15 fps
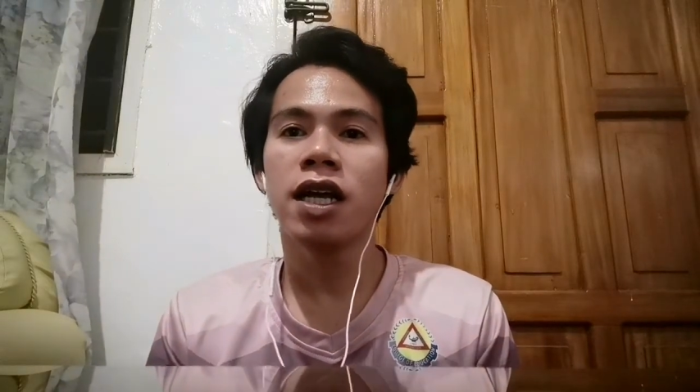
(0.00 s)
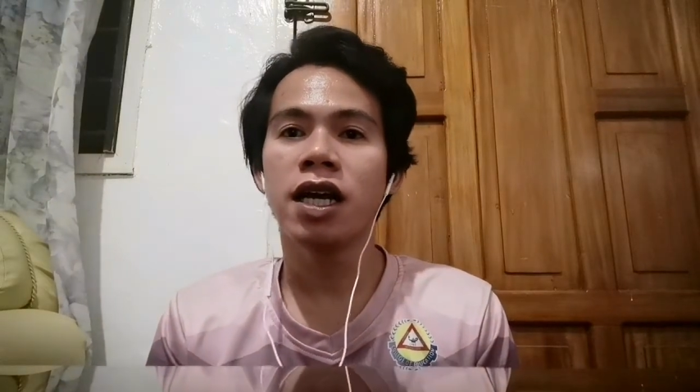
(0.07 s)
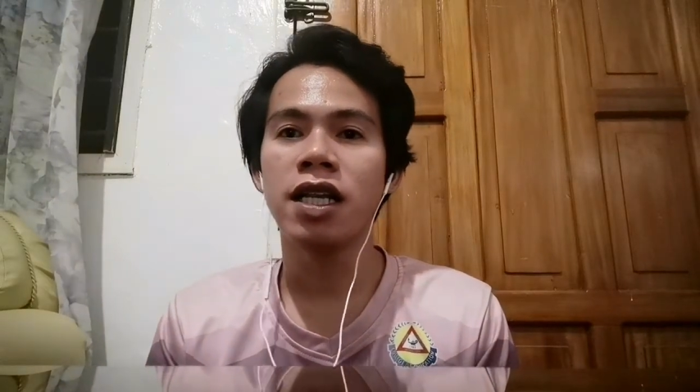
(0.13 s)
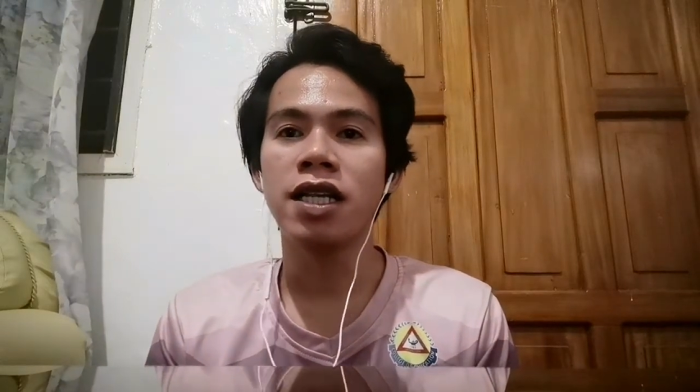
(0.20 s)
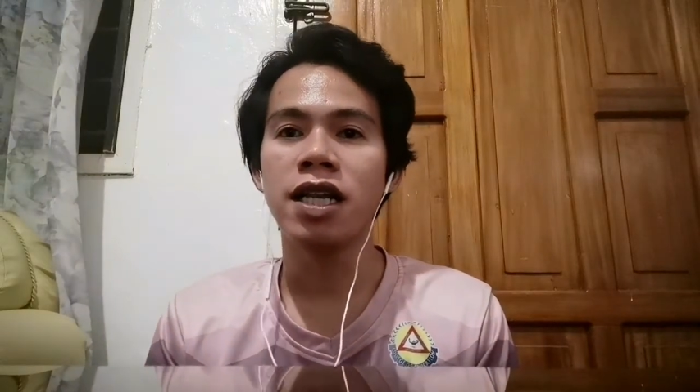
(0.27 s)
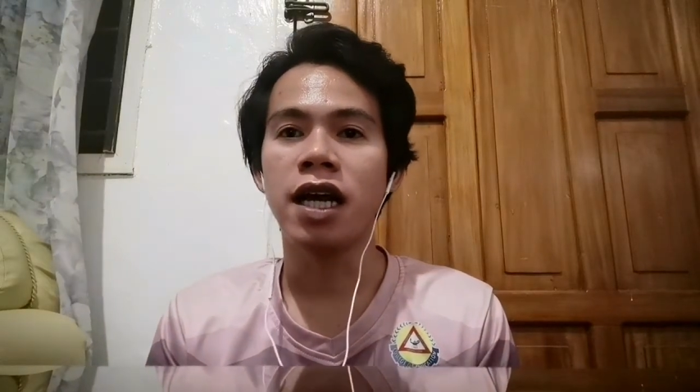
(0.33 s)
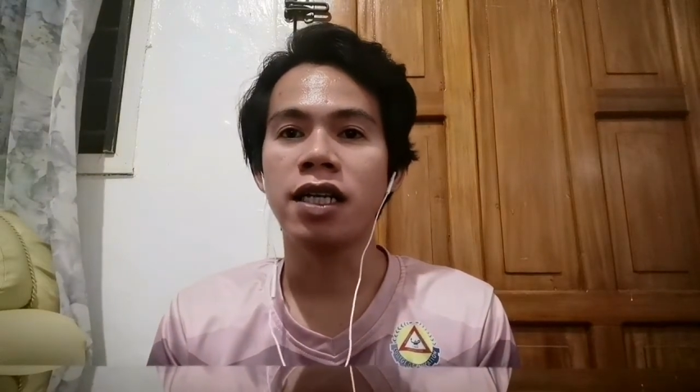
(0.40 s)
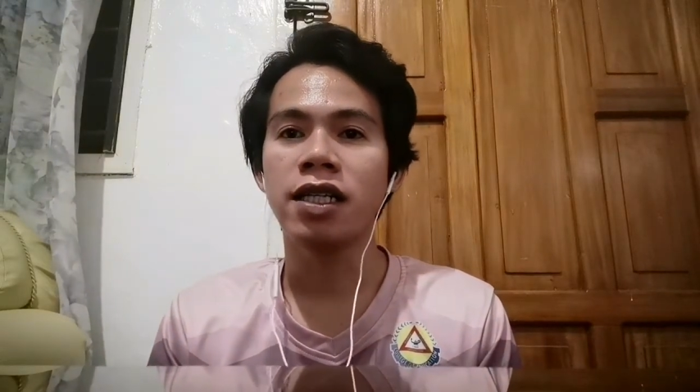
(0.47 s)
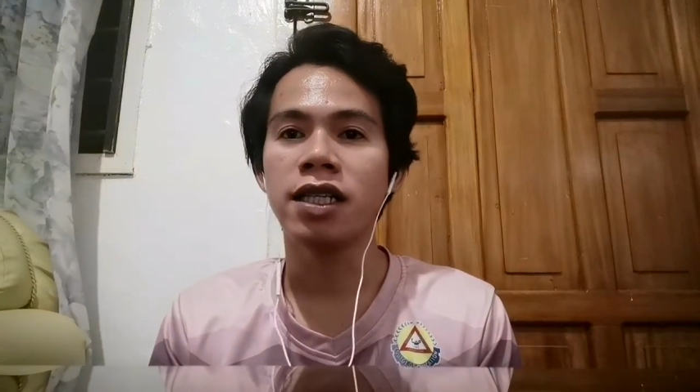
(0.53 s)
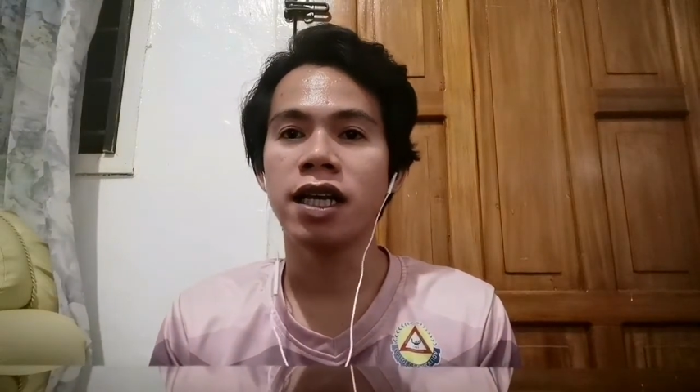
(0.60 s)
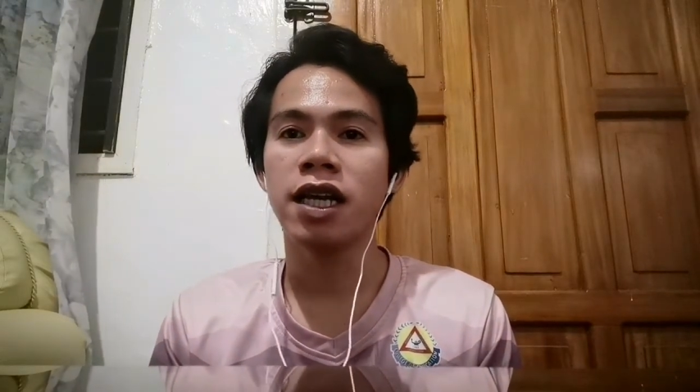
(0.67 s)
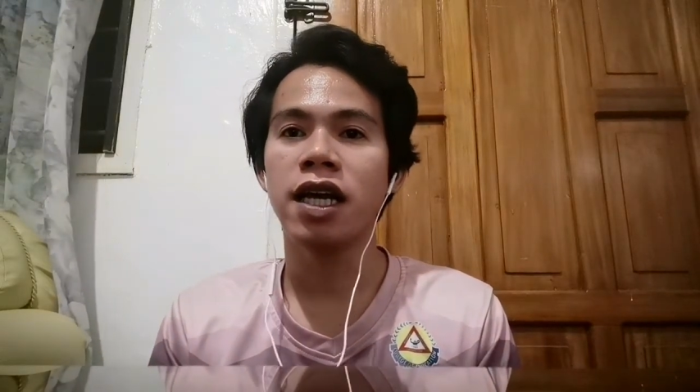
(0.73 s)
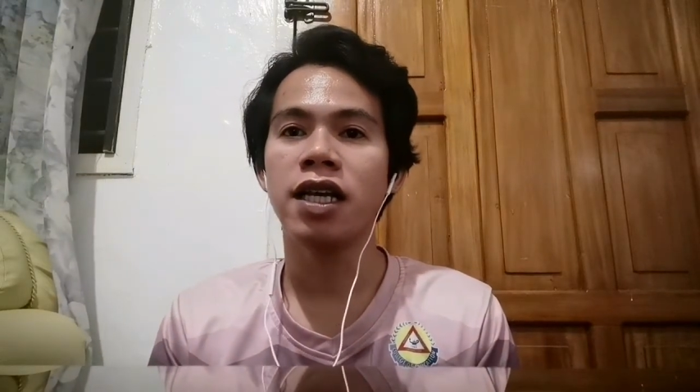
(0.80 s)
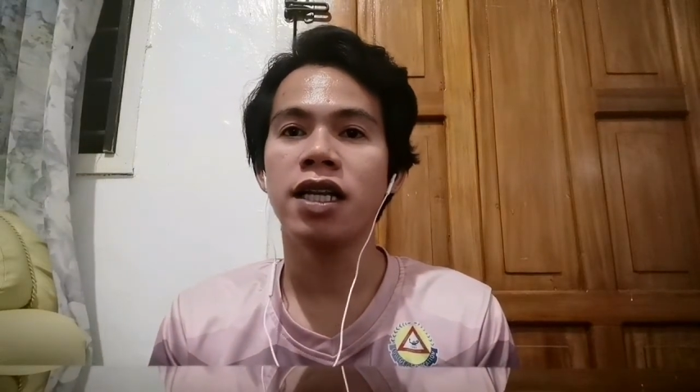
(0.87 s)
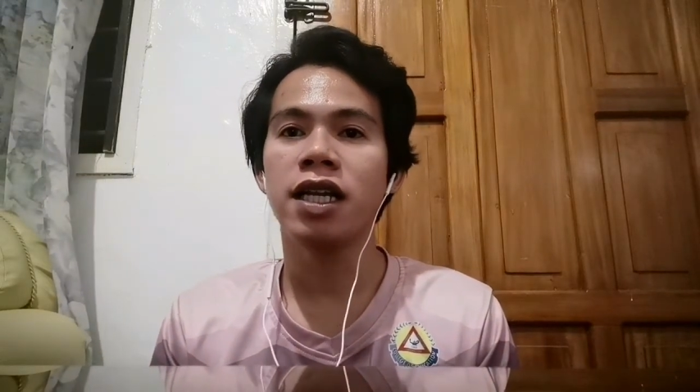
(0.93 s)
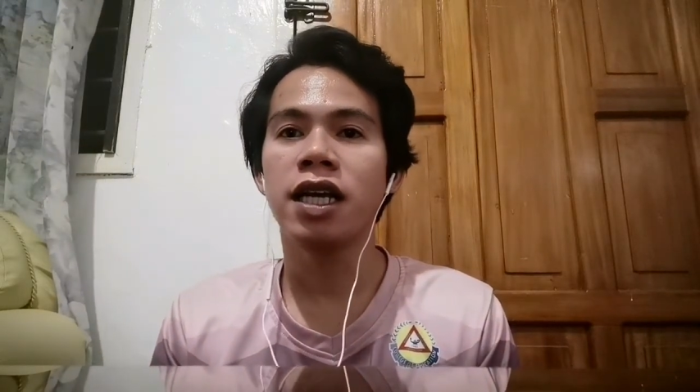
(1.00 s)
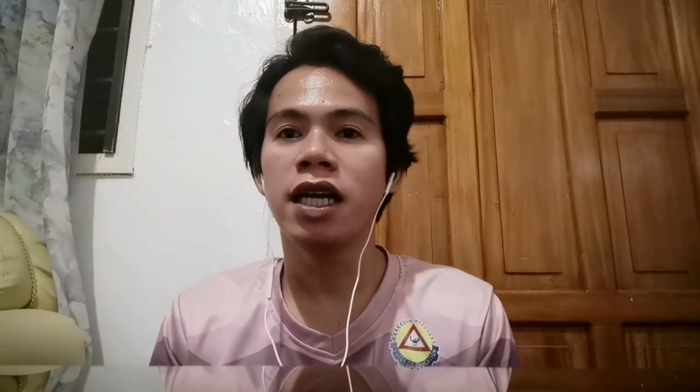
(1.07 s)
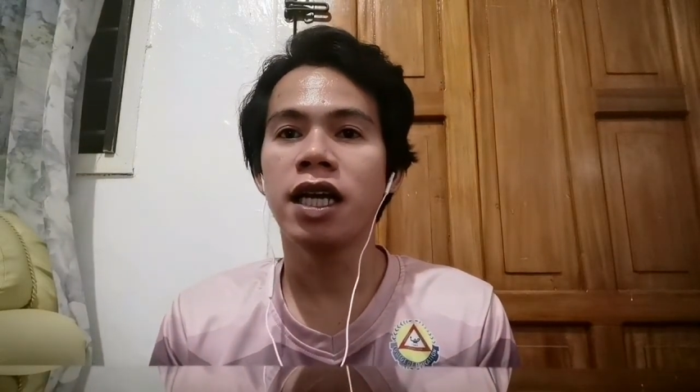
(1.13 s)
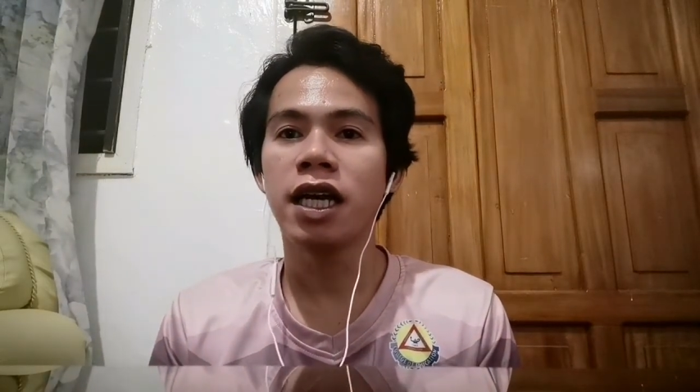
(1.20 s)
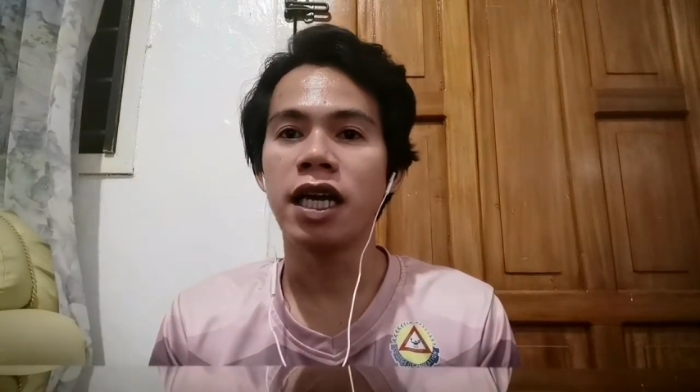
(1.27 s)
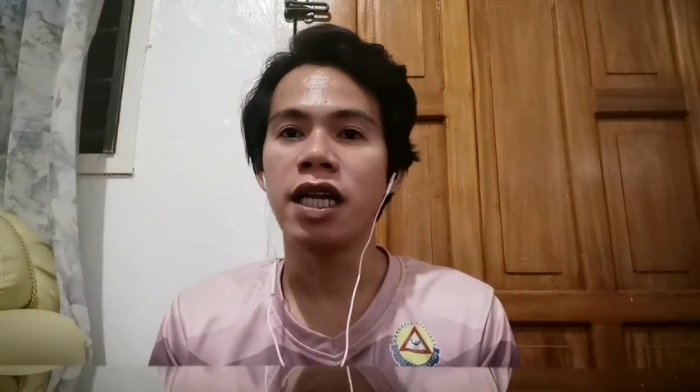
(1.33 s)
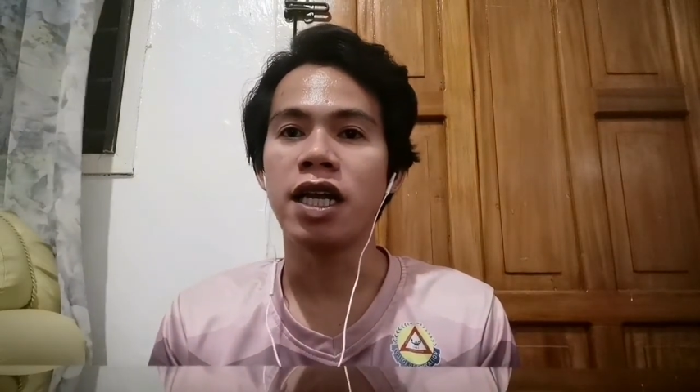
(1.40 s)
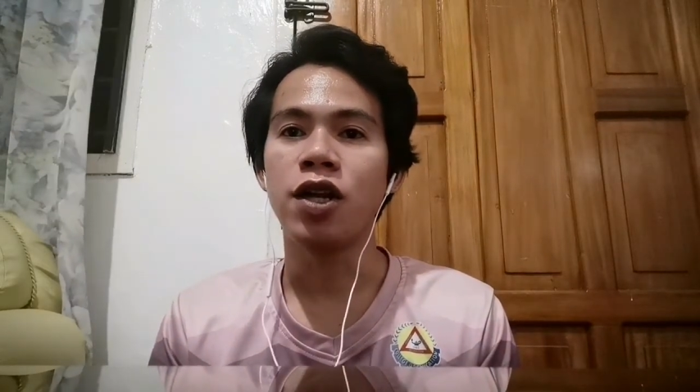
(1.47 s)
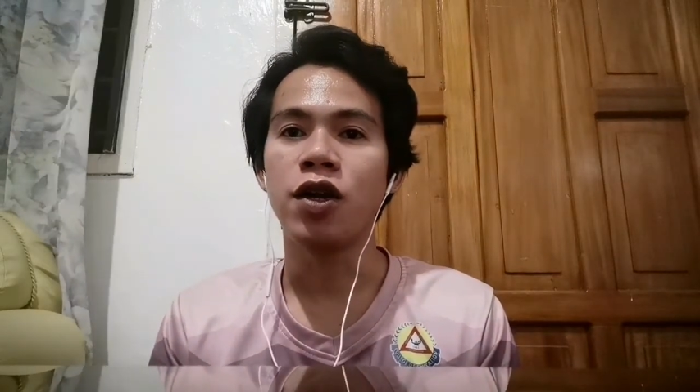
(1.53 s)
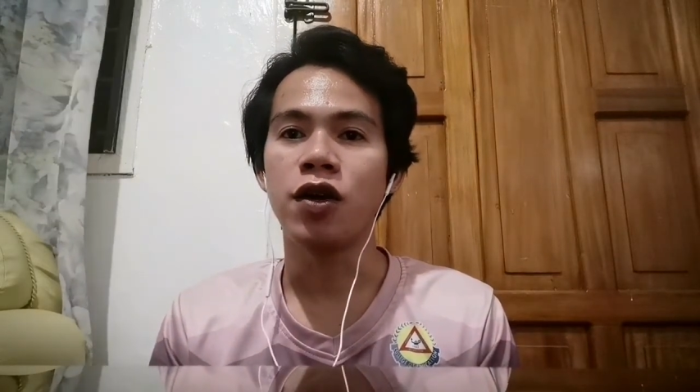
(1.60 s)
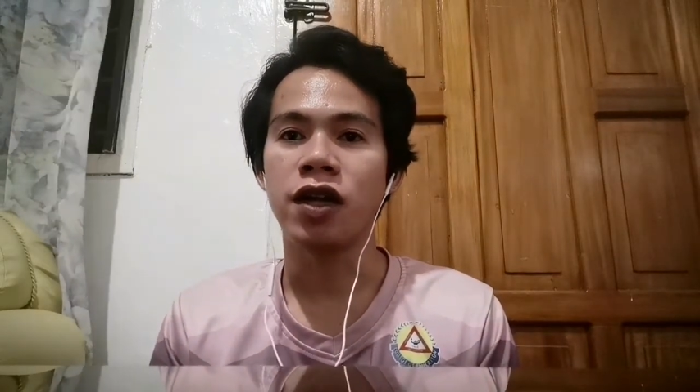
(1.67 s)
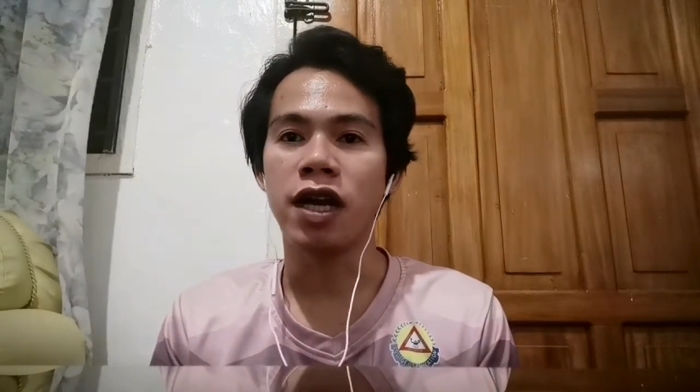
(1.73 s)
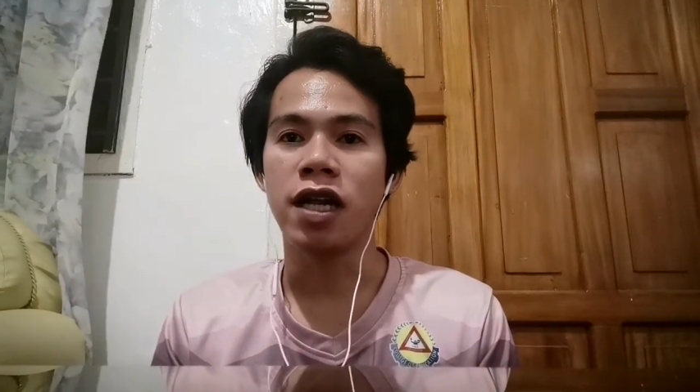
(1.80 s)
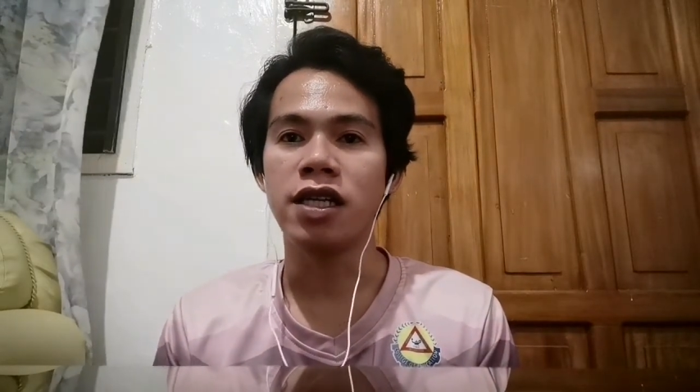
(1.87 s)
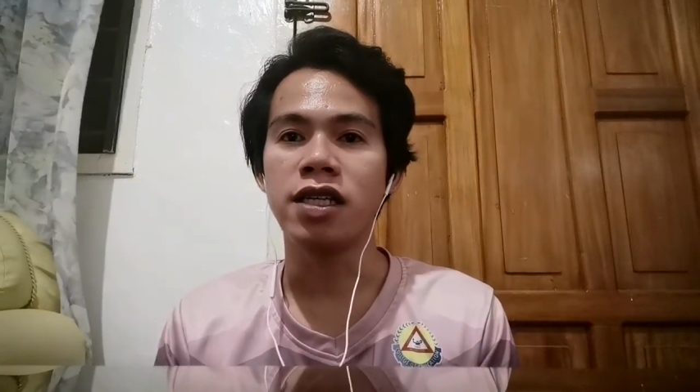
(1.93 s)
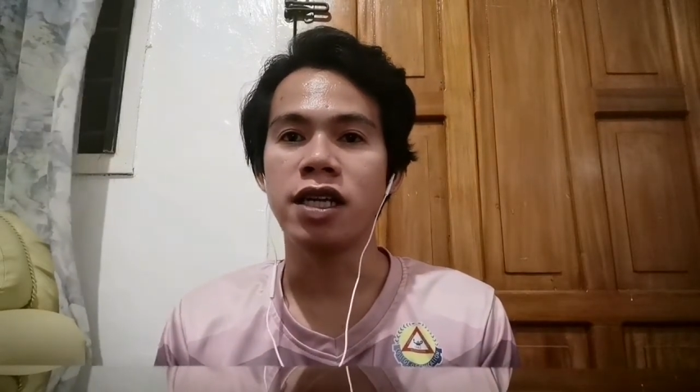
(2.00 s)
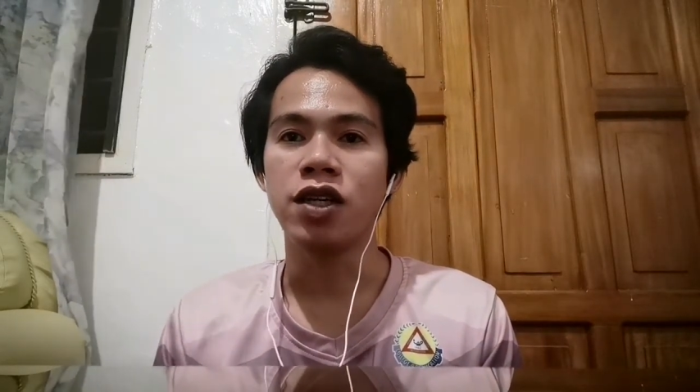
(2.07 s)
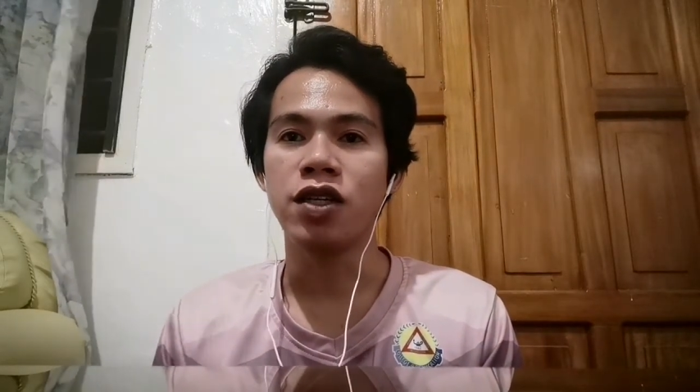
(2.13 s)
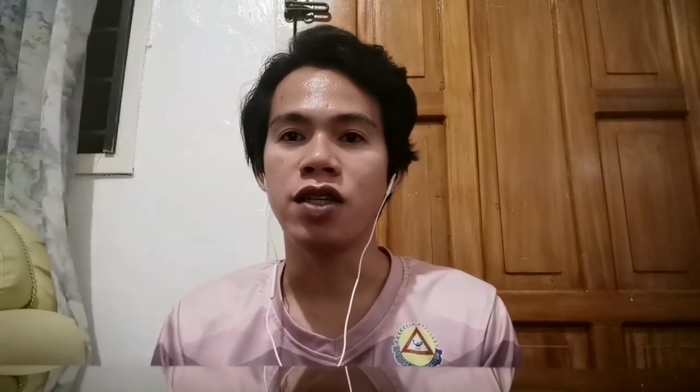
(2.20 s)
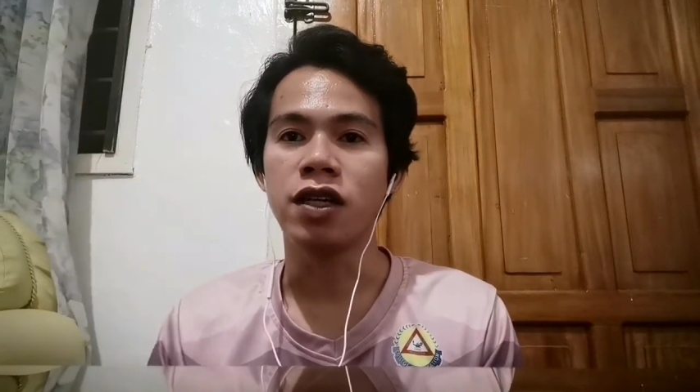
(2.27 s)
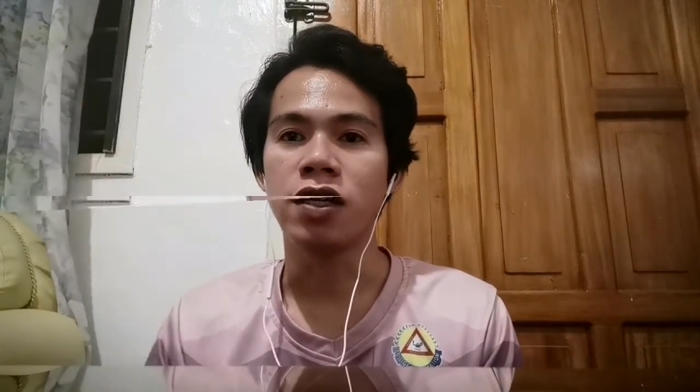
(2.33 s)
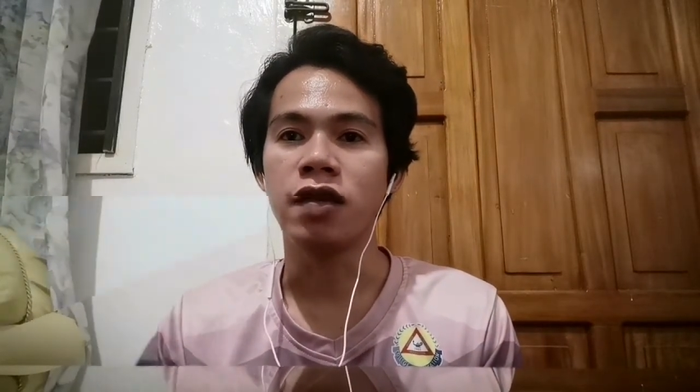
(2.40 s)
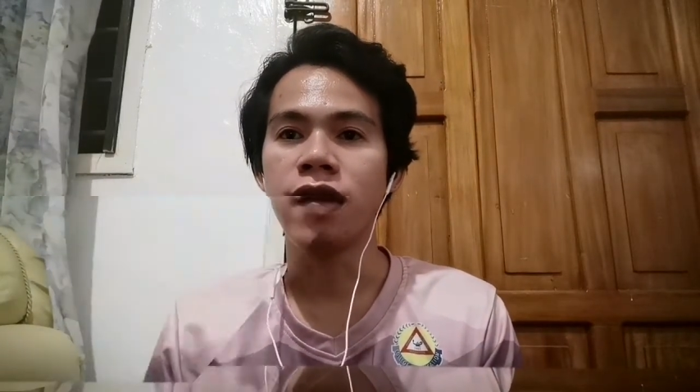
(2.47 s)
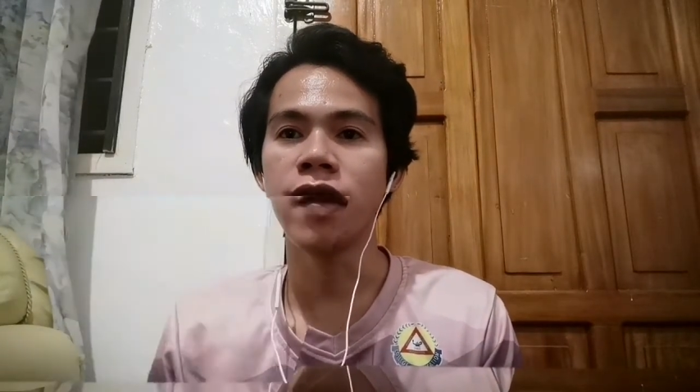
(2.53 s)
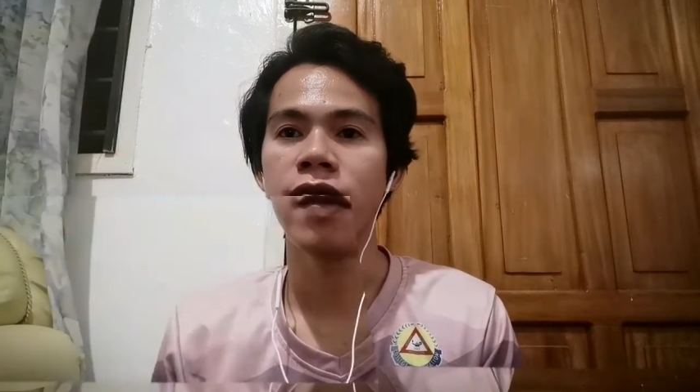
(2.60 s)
conducted in an organization.